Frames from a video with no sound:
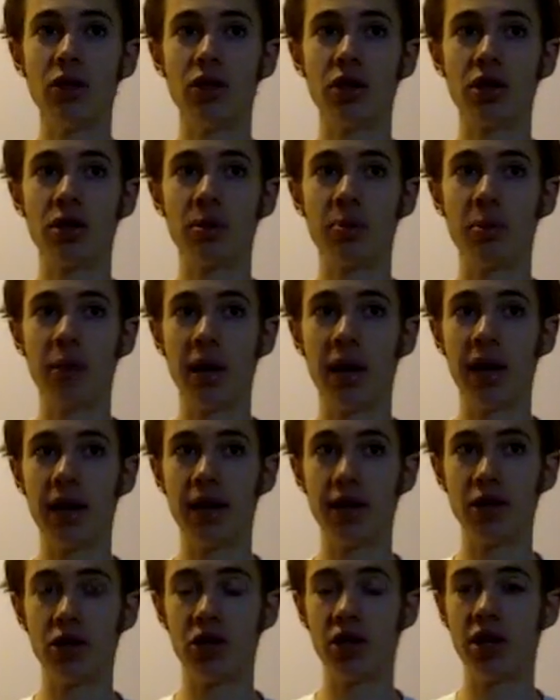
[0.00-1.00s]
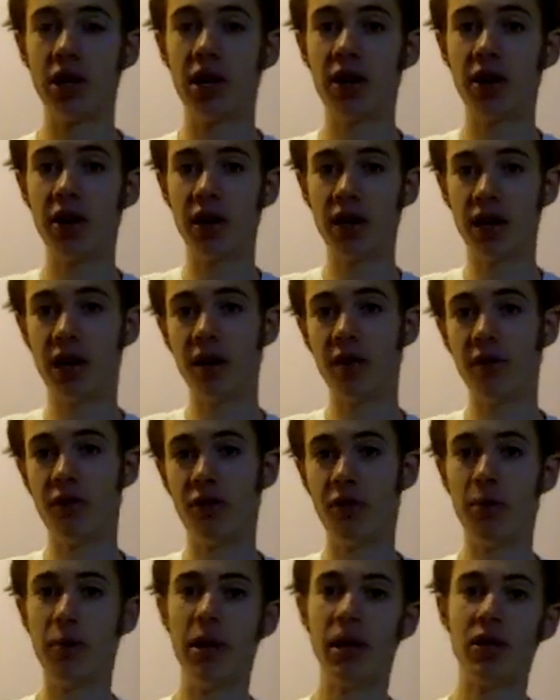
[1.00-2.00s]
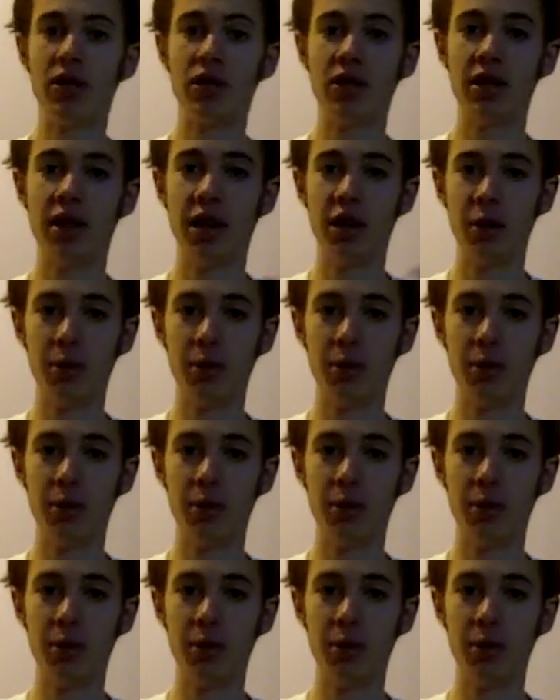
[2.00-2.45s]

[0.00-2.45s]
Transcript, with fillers: just by sharing information,